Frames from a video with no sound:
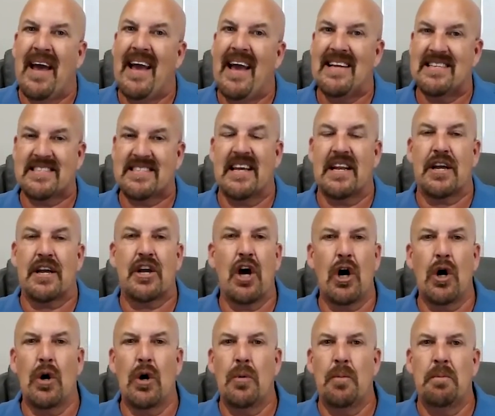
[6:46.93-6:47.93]
It's going to
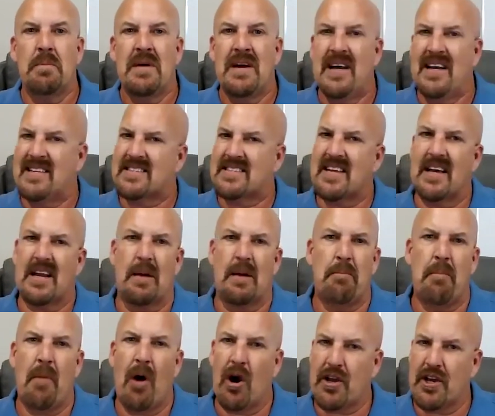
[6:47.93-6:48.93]
go, it's going to
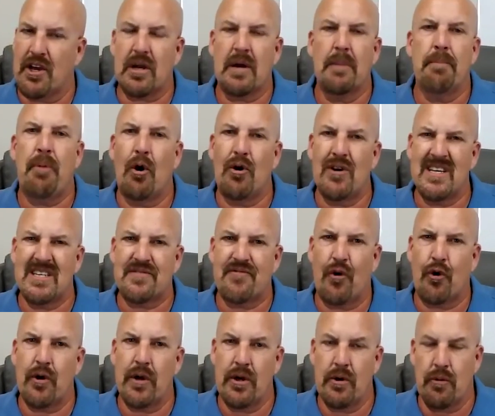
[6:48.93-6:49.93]
mark your components
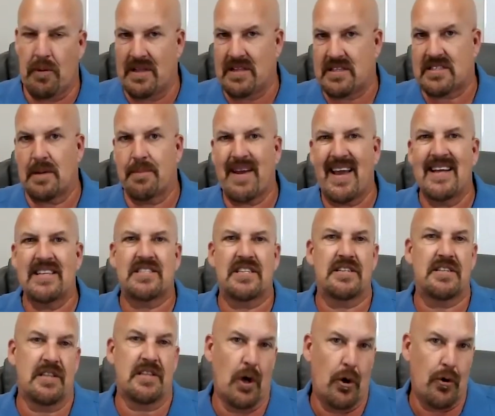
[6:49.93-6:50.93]
for you, in some
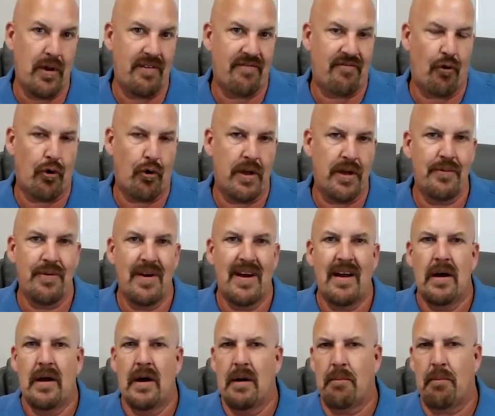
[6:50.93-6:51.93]
cases load it for you,
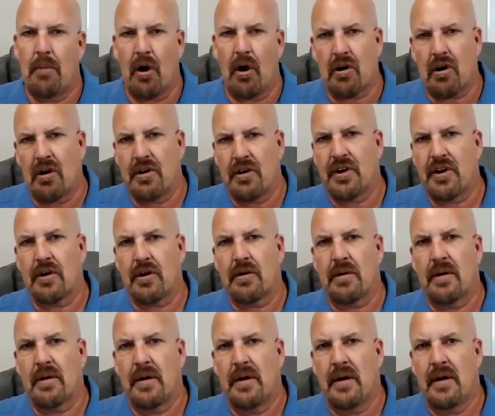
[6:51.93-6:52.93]
mark all your